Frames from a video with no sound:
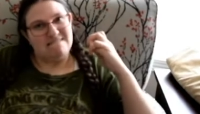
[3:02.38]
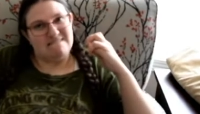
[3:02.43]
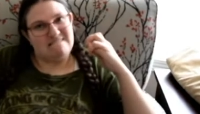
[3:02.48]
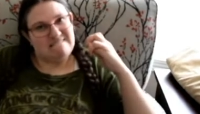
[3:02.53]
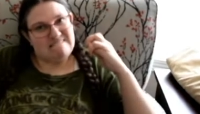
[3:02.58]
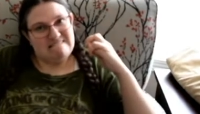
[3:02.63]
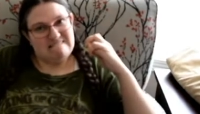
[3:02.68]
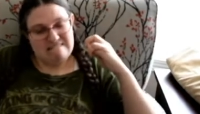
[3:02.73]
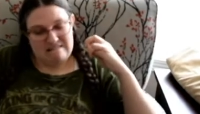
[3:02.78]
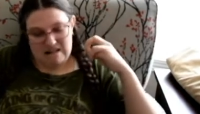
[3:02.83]

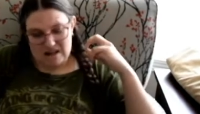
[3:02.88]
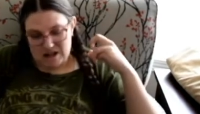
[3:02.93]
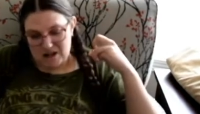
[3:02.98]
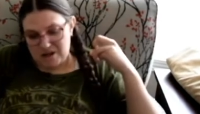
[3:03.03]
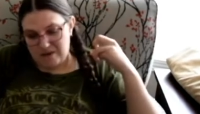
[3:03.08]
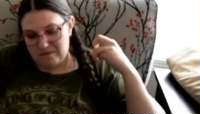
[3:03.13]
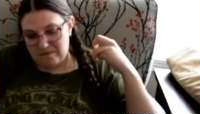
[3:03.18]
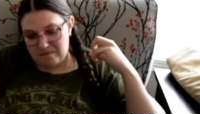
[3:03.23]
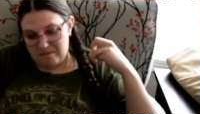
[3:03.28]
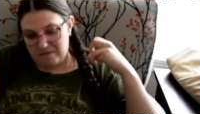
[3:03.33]
uh,
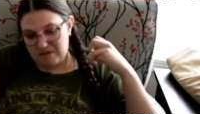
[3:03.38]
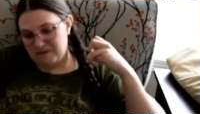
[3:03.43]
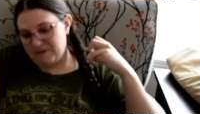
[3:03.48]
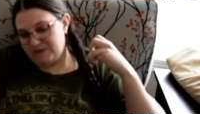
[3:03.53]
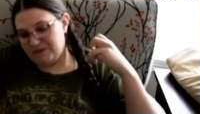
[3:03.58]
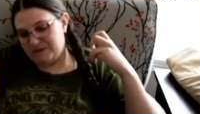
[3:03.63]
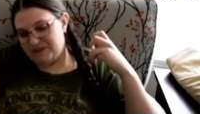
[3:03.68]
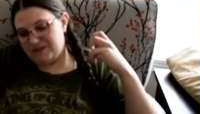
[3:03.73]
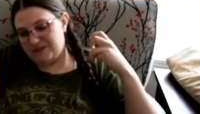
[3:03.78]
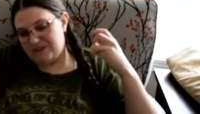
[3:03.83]
maybe
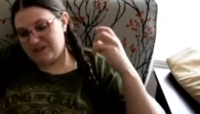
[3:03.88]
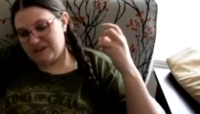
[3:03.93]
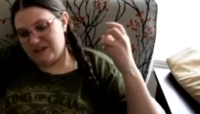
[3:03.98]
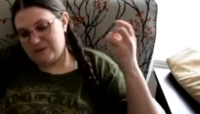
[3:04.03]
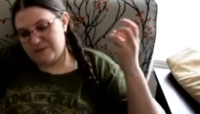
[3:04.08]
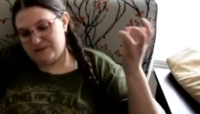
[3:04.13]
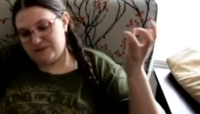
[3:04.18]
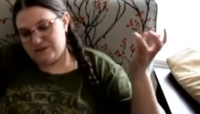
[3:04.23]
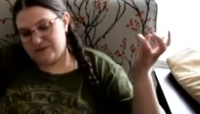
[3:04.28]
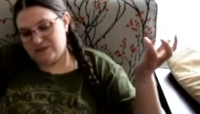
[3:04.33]
with certain
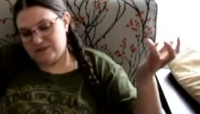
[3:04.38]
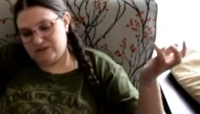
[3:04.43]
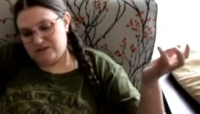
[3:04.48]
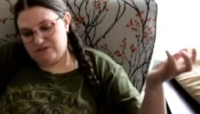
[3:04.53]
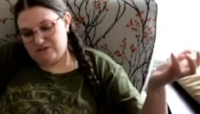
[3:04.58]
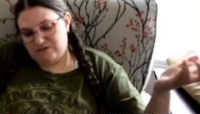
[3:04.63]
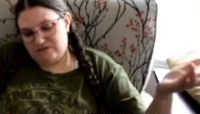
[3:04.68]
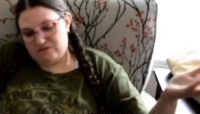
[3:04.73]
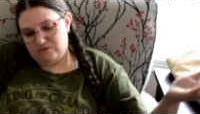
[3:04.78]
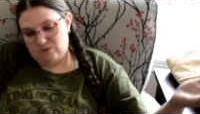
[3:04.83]
types
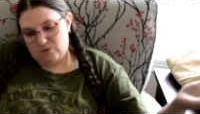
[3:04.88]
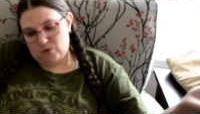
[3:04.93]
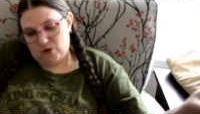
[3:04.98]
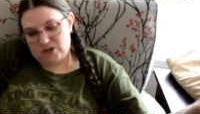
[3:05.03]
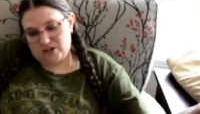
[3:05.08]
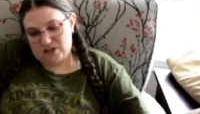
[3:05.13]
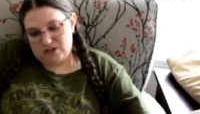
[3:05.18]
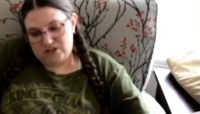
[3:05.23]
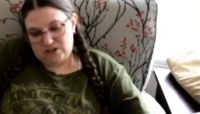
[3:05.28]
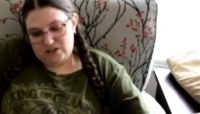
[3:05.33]
of
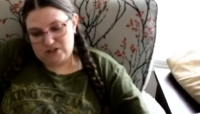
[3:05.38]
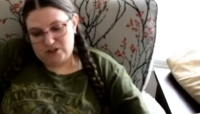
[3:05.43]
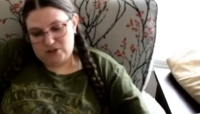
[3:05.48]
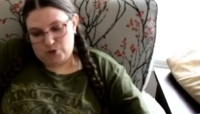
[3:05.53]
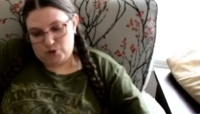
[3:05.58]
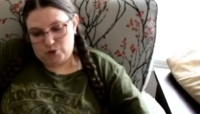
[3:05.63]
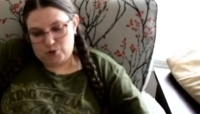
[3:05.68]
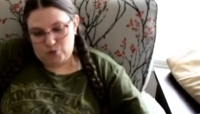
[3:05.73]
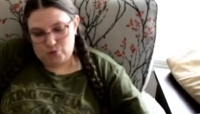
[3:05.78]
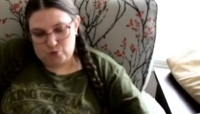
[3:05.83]
water
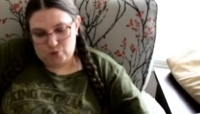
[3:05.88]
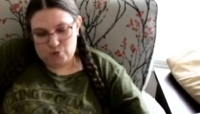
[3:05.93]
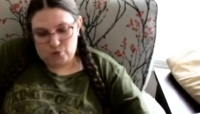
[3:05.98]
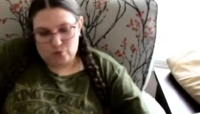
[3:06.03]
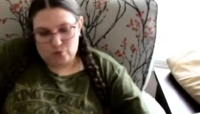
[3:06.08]
you